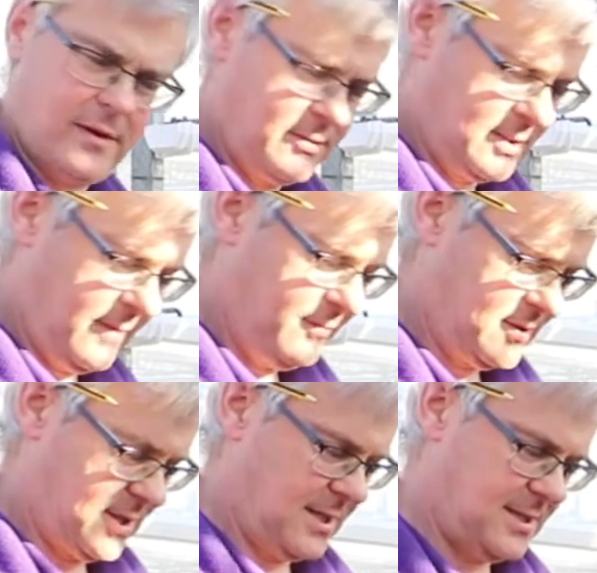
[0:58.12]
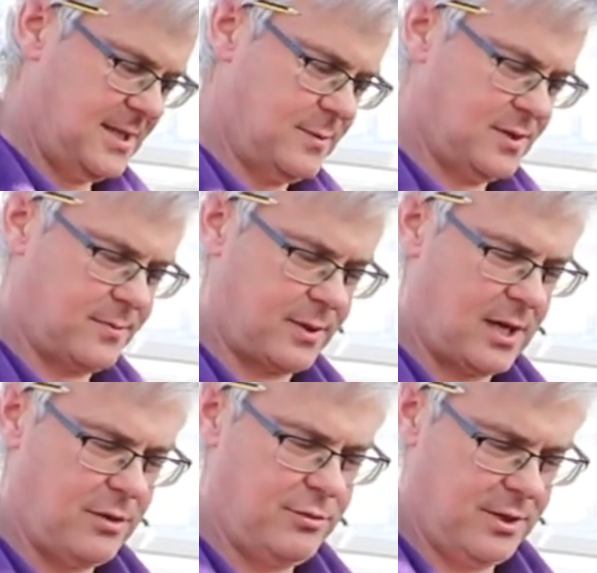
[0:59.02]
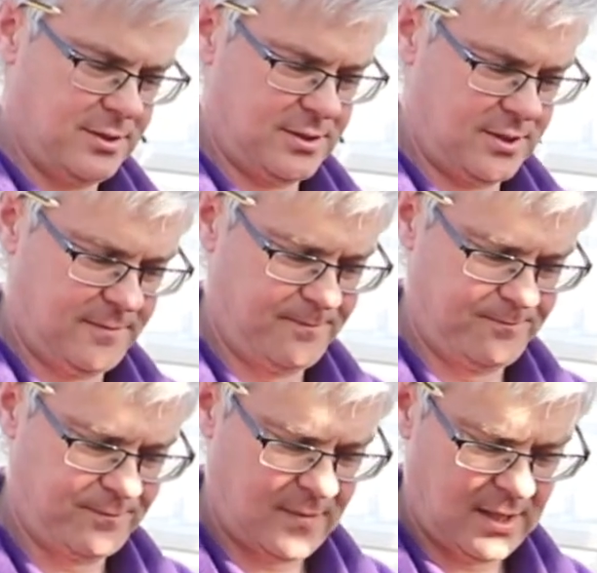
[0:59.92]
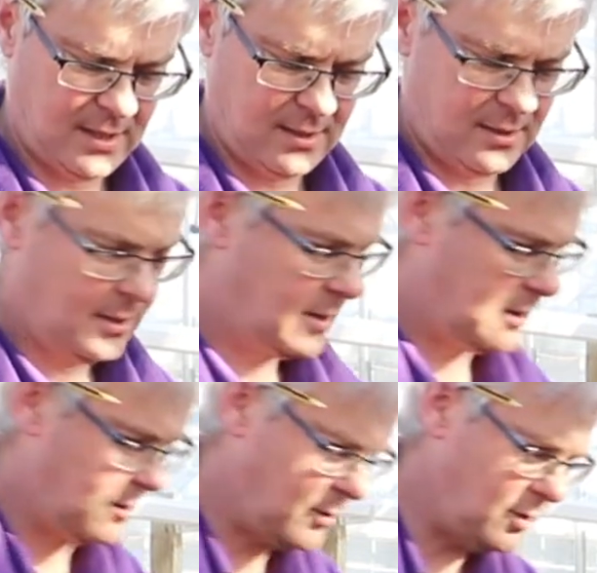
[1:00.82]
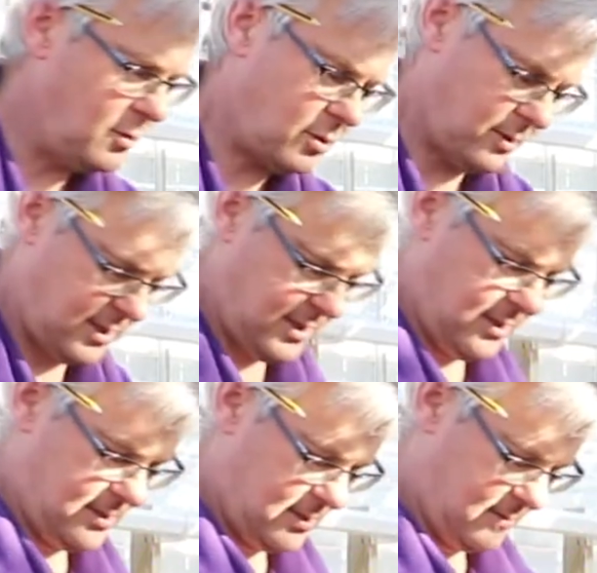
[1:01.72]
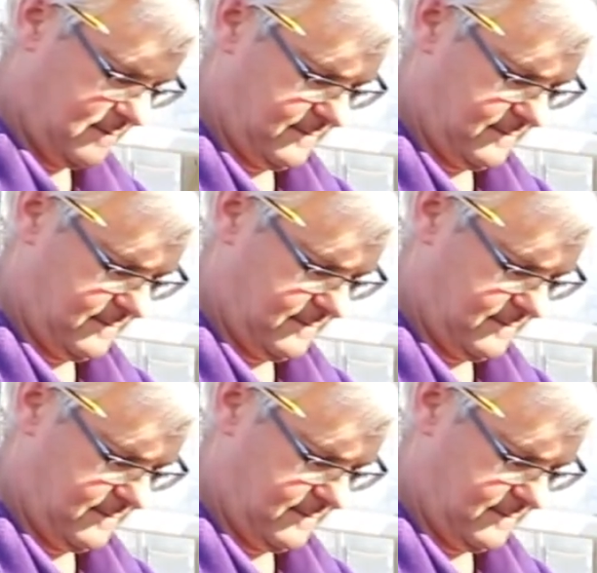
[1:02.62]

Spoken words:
various different seeds. These ones are begonias. Now when you look at these,